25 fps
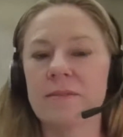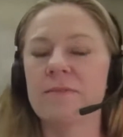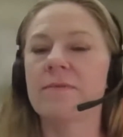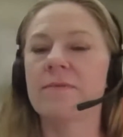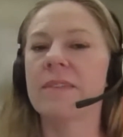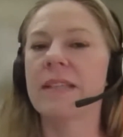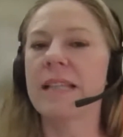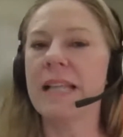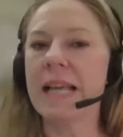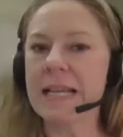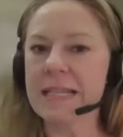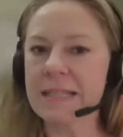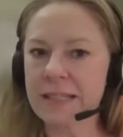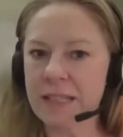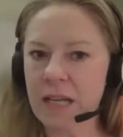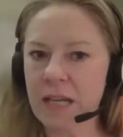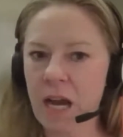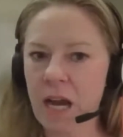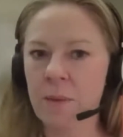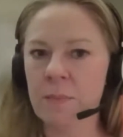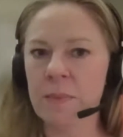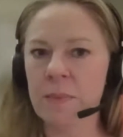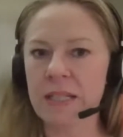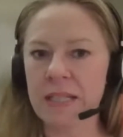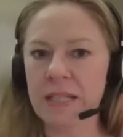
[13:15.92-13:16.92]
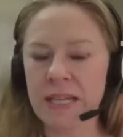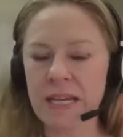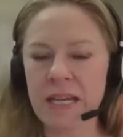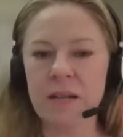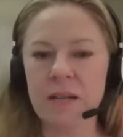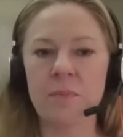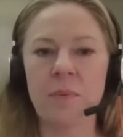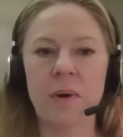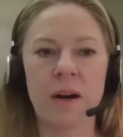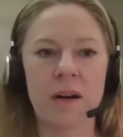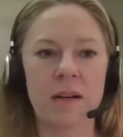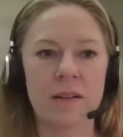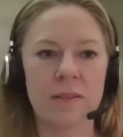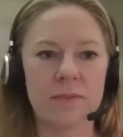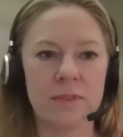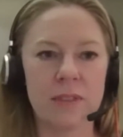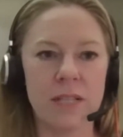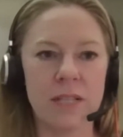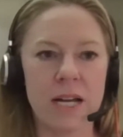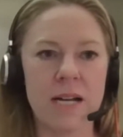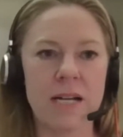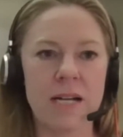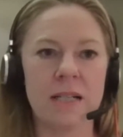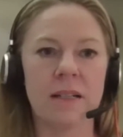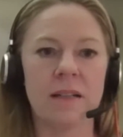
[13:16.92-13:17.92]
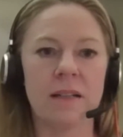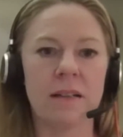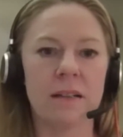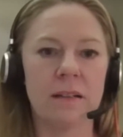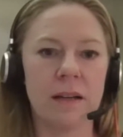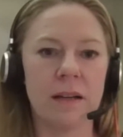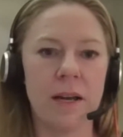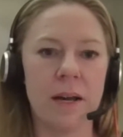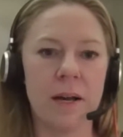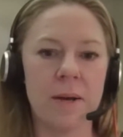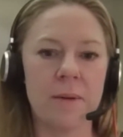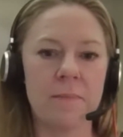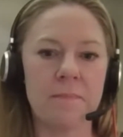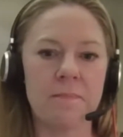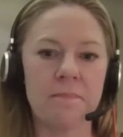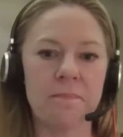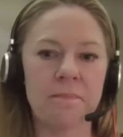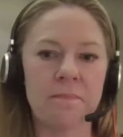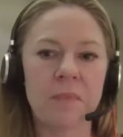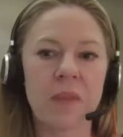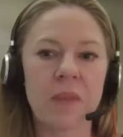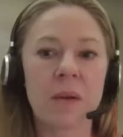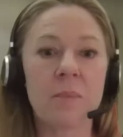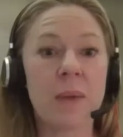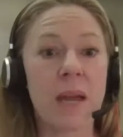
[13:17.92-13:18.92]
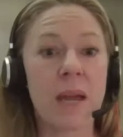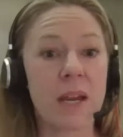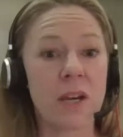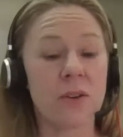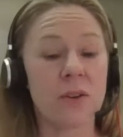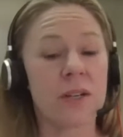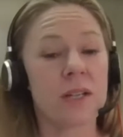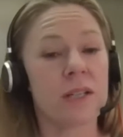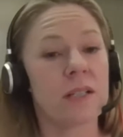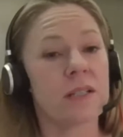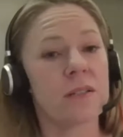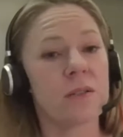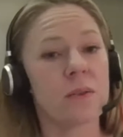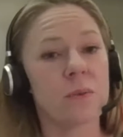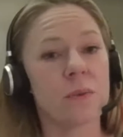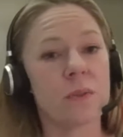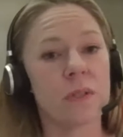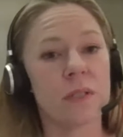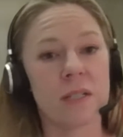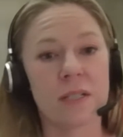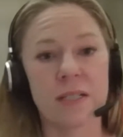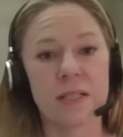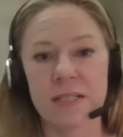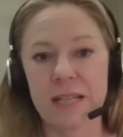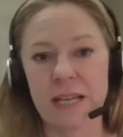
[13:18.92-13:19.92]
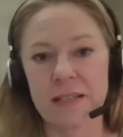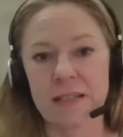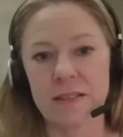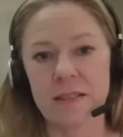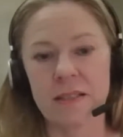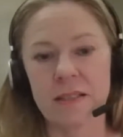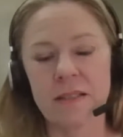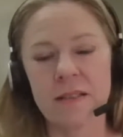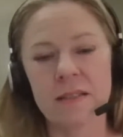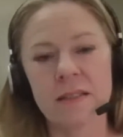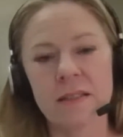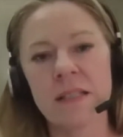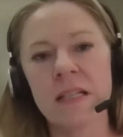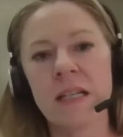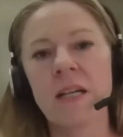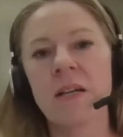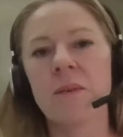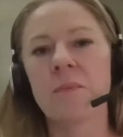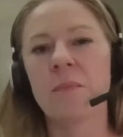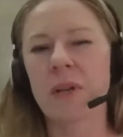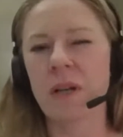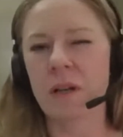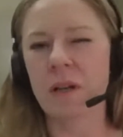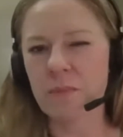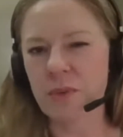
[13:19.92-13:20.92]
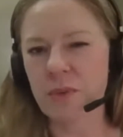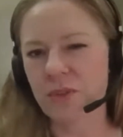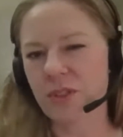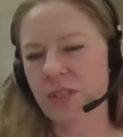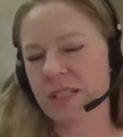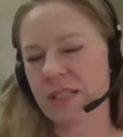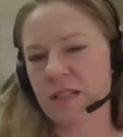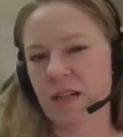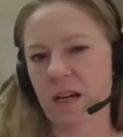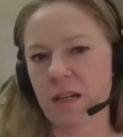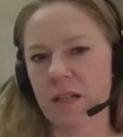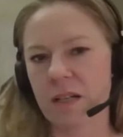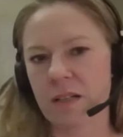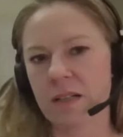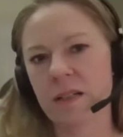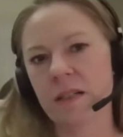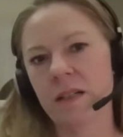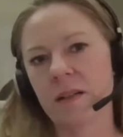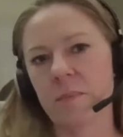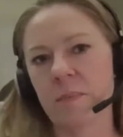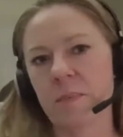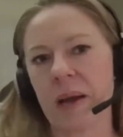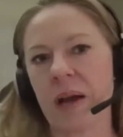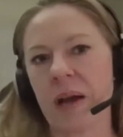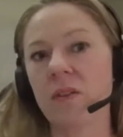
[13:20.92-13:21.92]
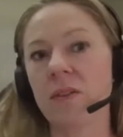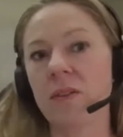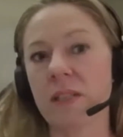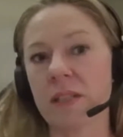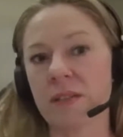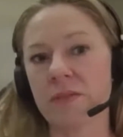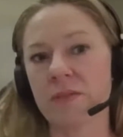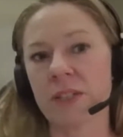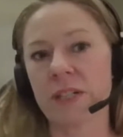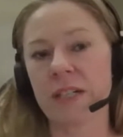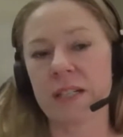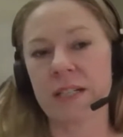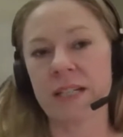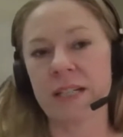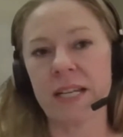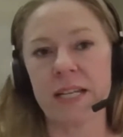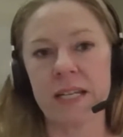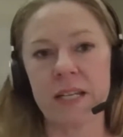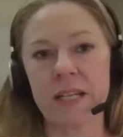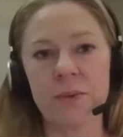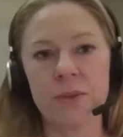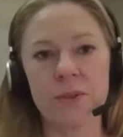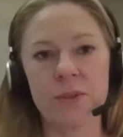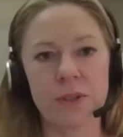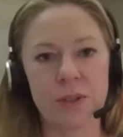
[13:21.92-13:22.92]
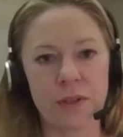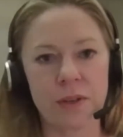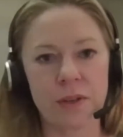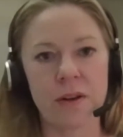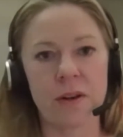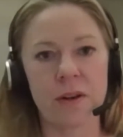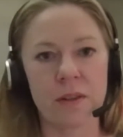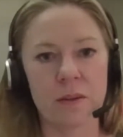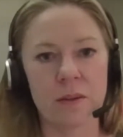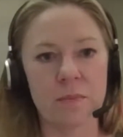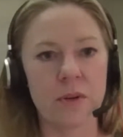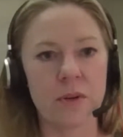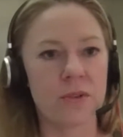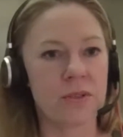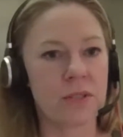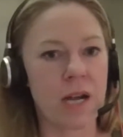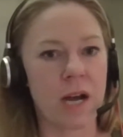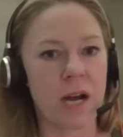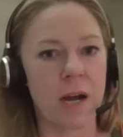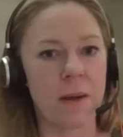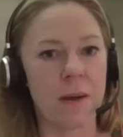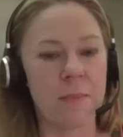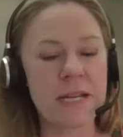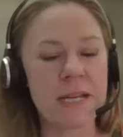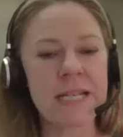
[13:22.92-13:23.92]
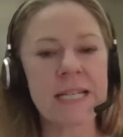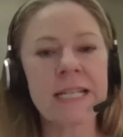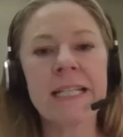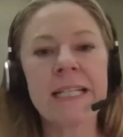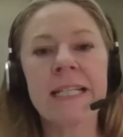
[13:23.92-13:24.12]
less commonly a part of lung, pancreas, or intestines, but I'll mostly talk about liver and kidney, which are the most common.